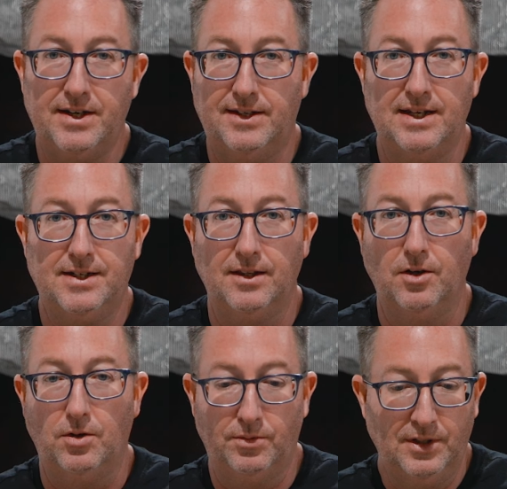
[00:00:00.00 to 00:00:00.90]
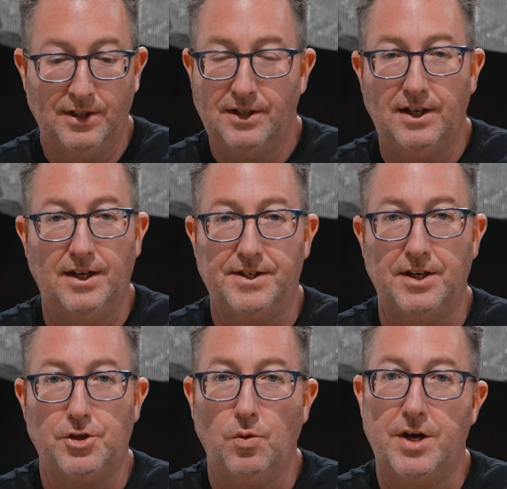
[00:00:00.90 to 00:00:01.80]
dense little
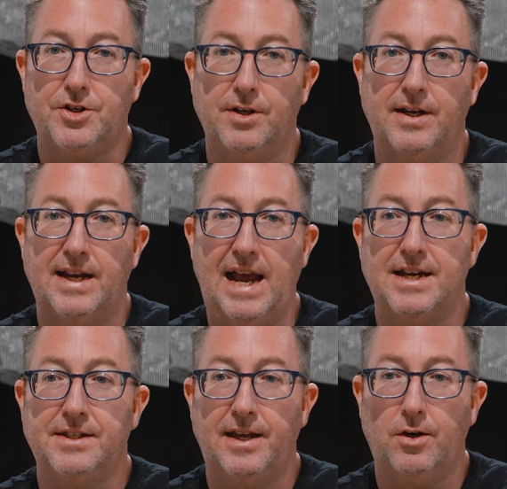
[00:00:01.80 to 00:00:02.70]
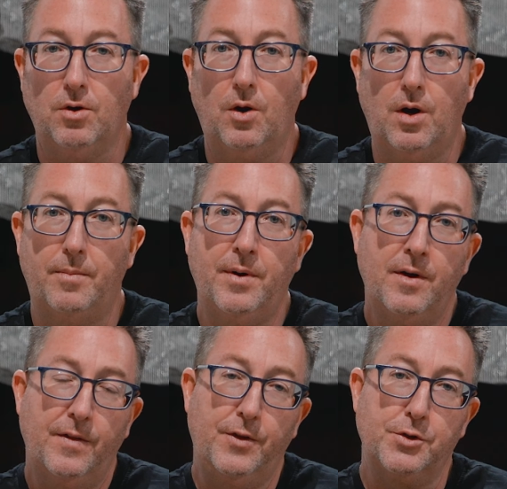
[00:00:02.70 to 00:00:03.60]
situation, and as they grow up,
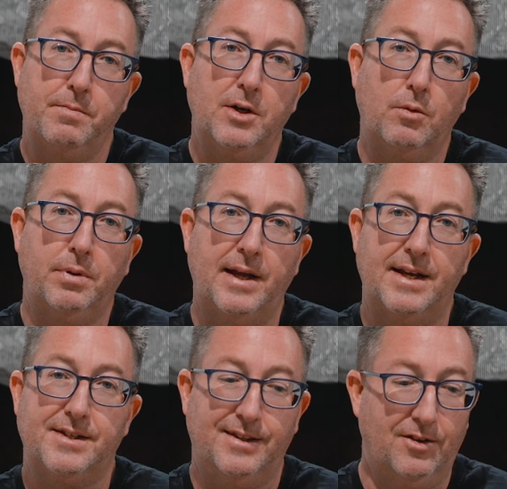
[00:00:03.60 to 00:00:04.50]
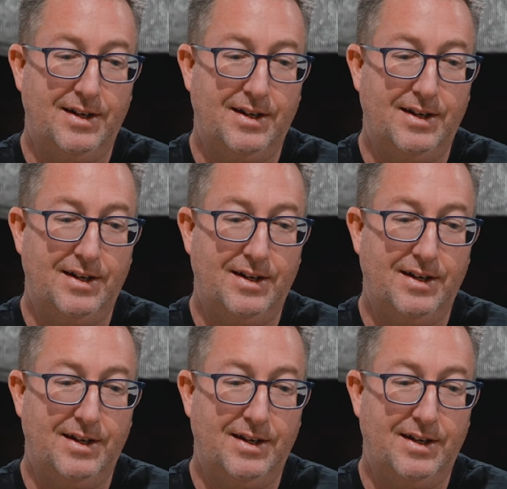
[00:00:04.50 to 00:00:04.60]
those middle plants, they're